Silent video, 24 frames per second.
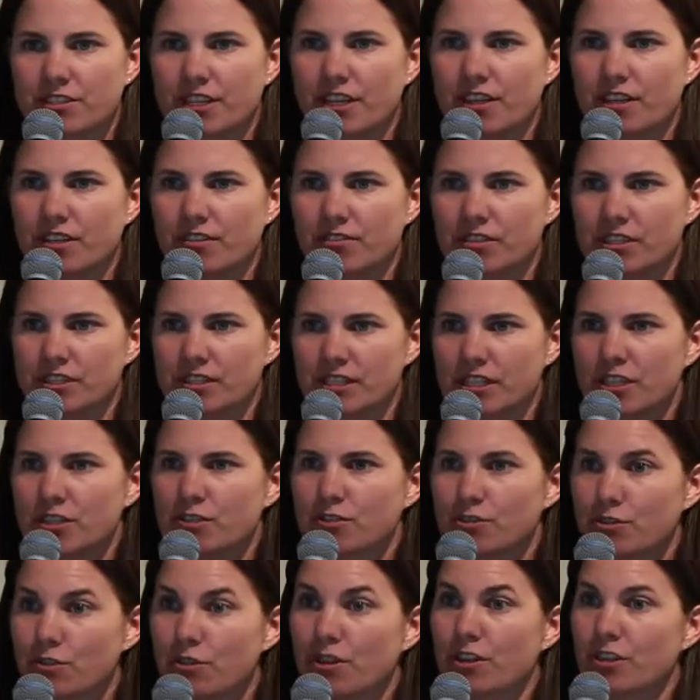caregivers
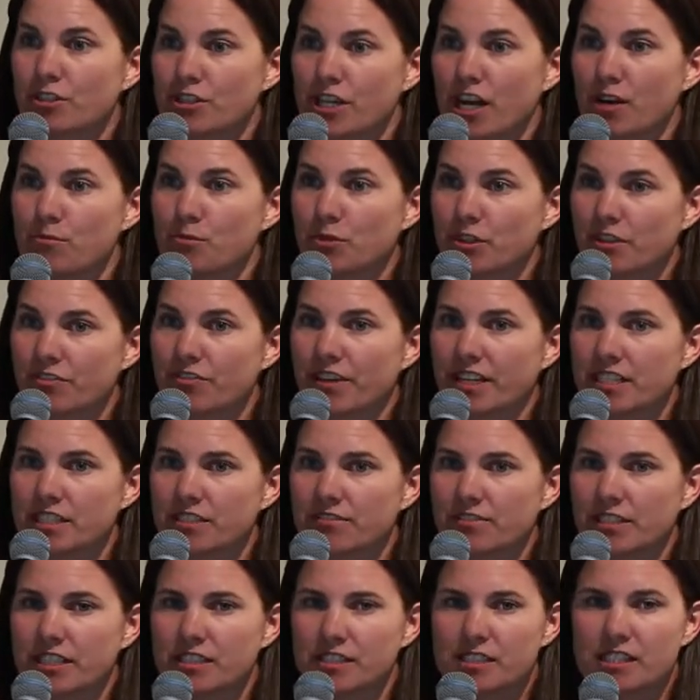do their job more effectively.